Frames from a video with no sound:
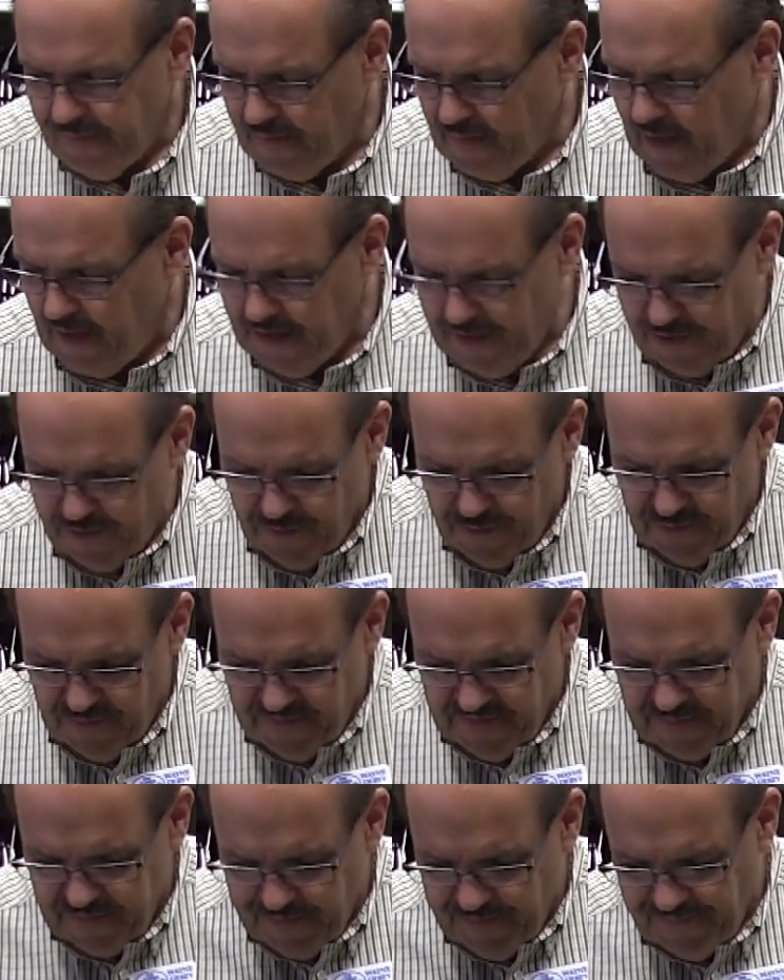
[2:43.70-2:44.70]
I
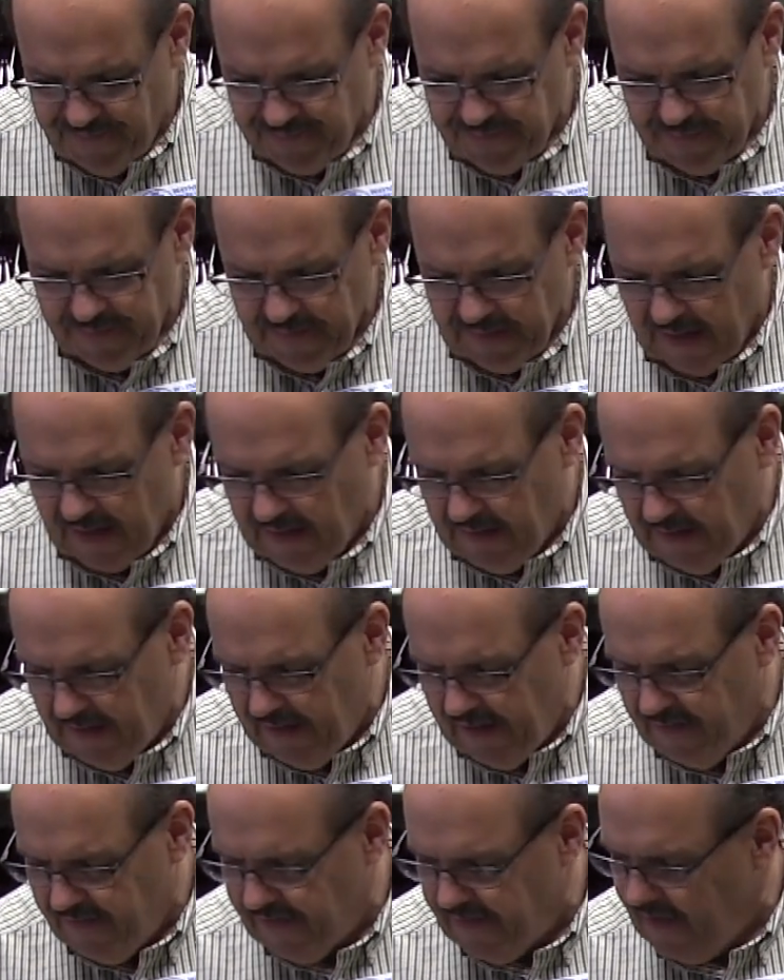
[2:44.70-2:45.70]
use a
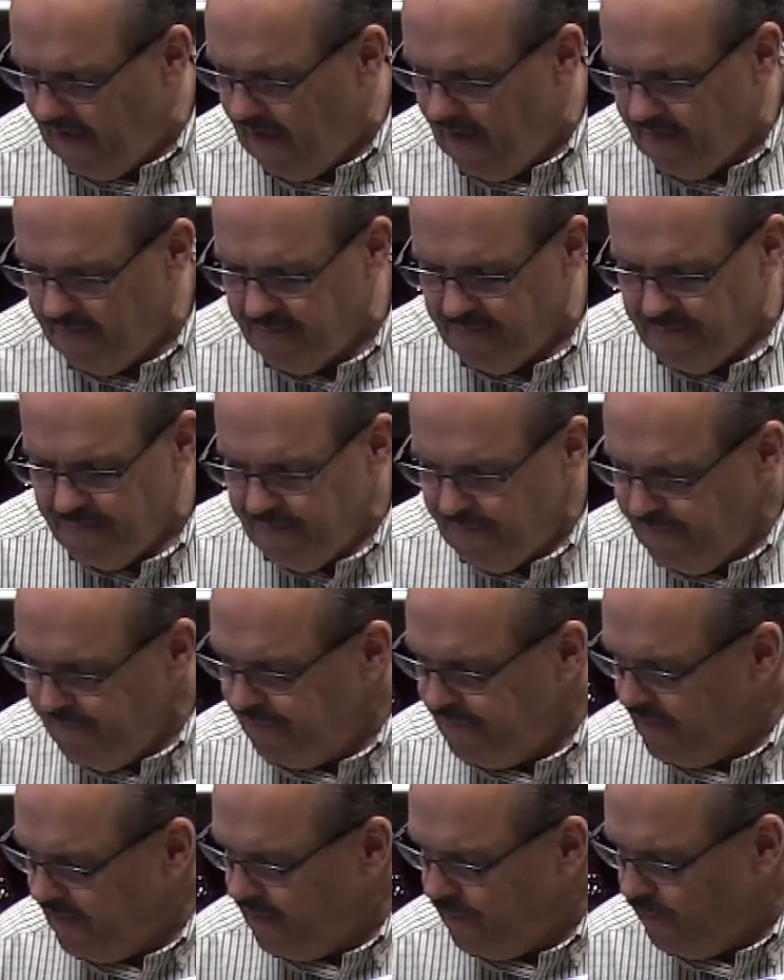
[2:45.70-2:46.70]
length of
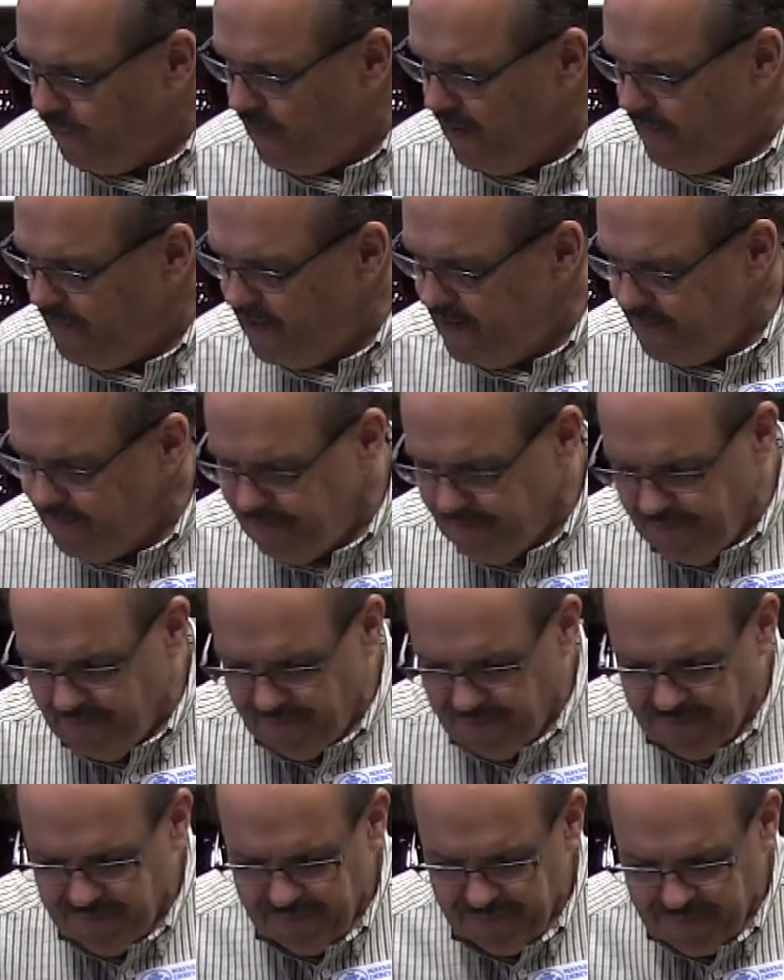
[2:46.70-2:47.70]
ribbon
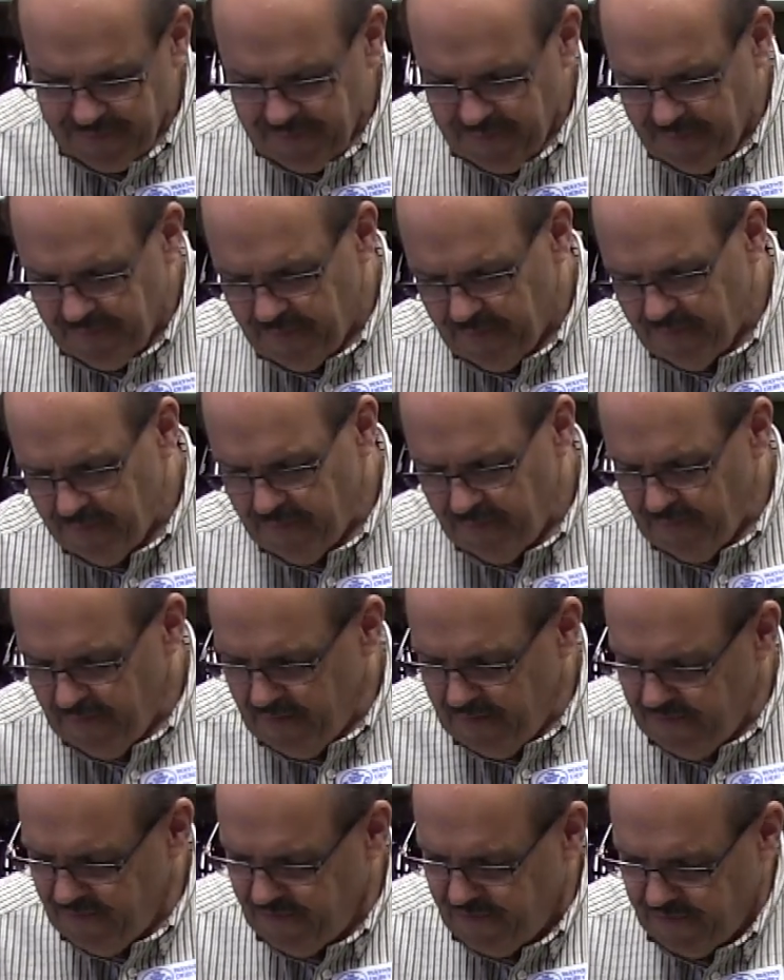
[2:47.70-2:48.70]

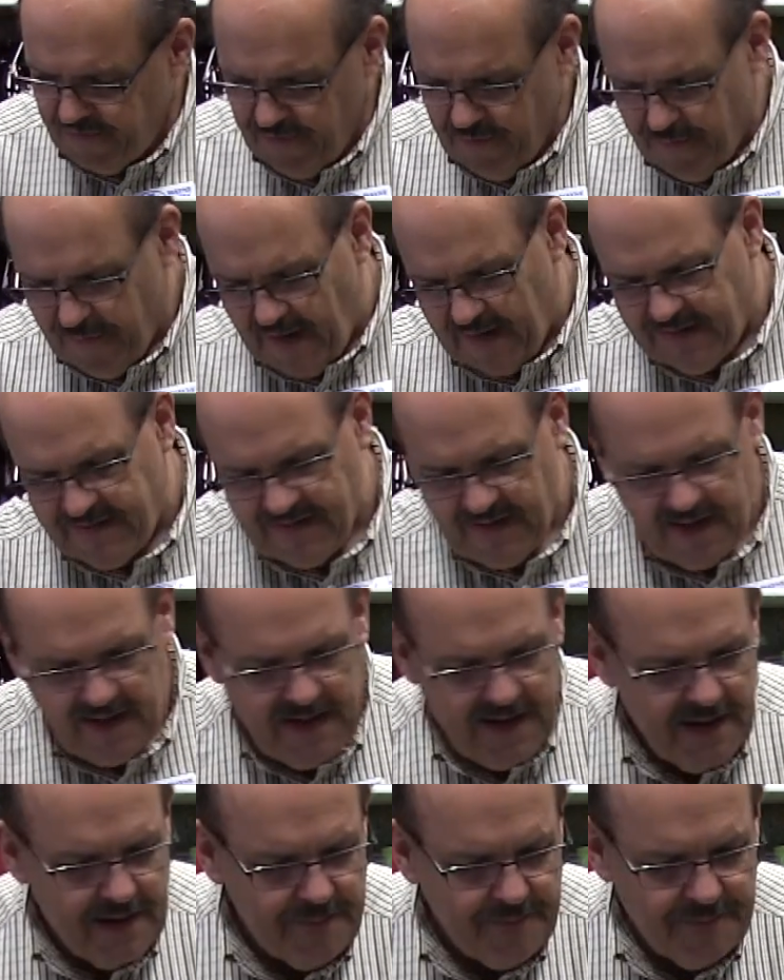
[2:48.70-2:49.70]
to do my
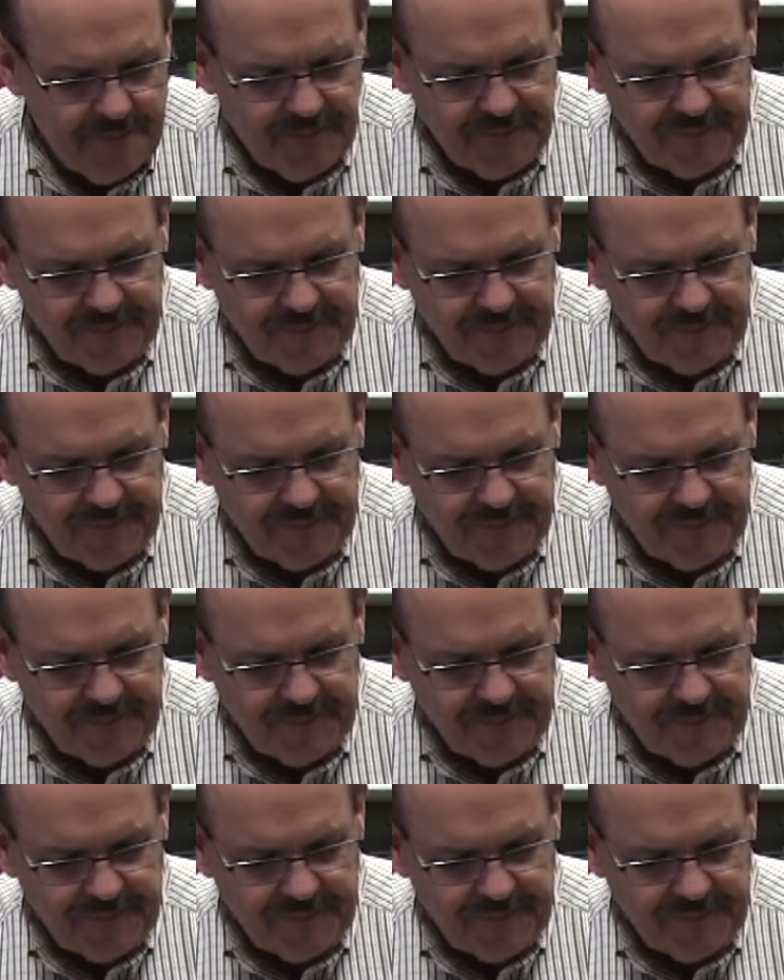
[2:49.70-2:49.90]
tying,